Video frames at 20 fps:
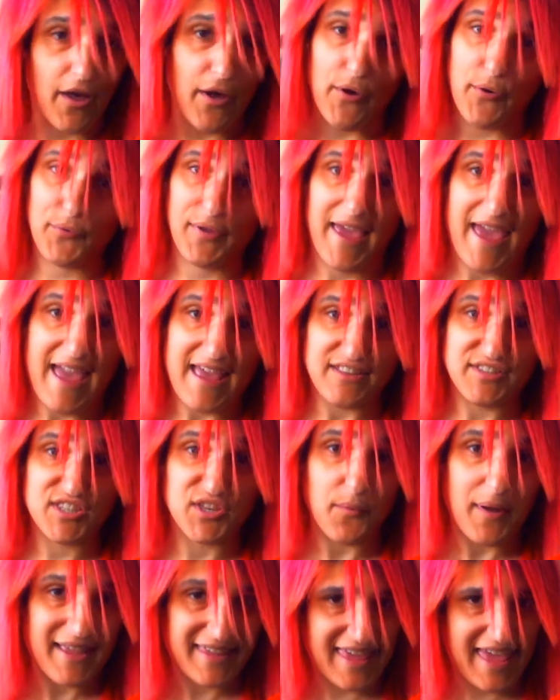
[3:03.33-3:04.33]
Okay,
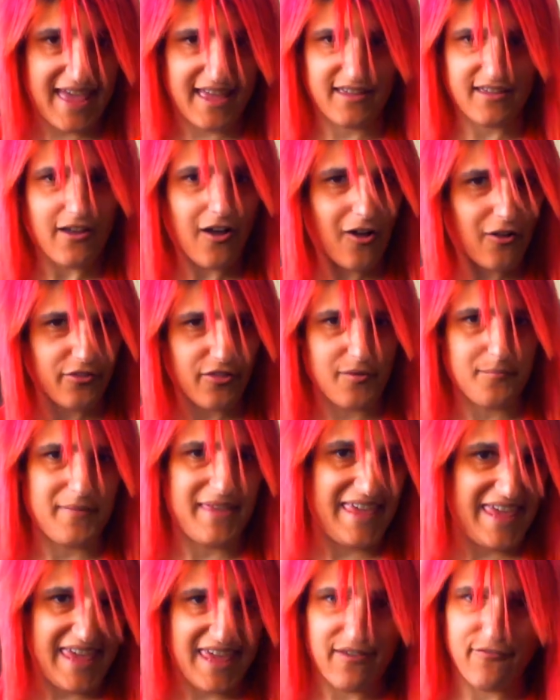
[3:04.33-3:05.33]
so I can't call them
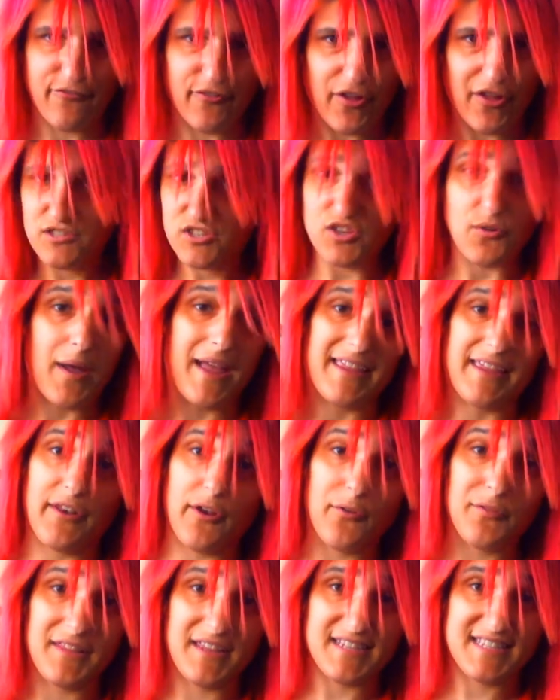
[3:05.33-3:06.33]
evil, so I can
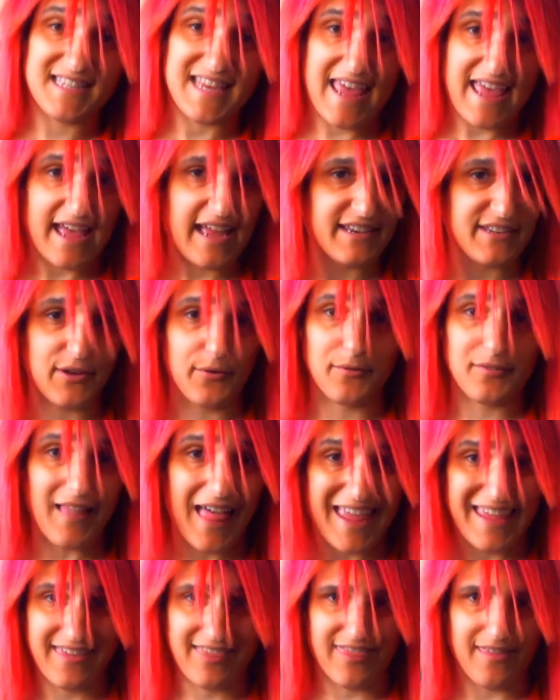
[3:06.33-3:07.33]
only say I don't
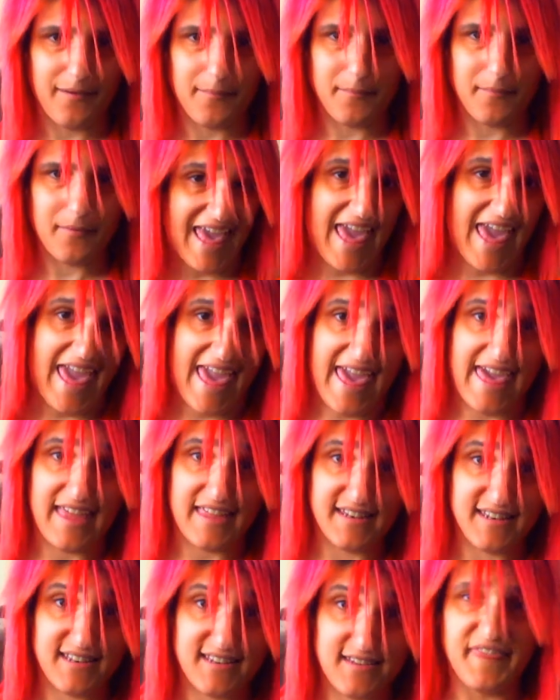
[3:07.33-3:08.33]
like them.
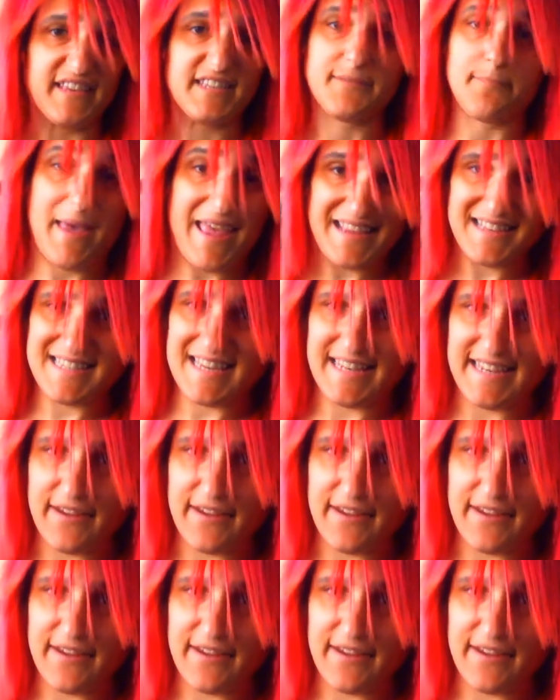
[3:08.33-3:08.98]
And this makes a